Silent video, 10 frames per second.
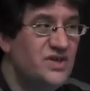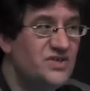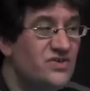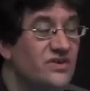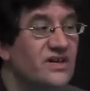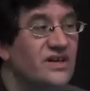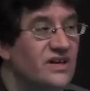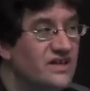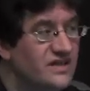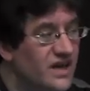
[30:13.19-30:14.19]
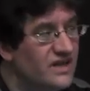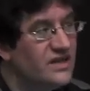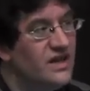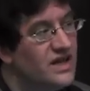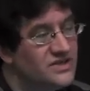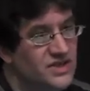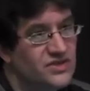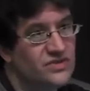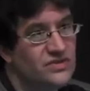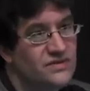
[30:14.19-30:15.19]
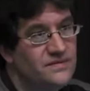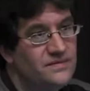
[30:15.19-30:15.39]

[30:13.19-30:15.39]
Eastern, 9 o'clock Central.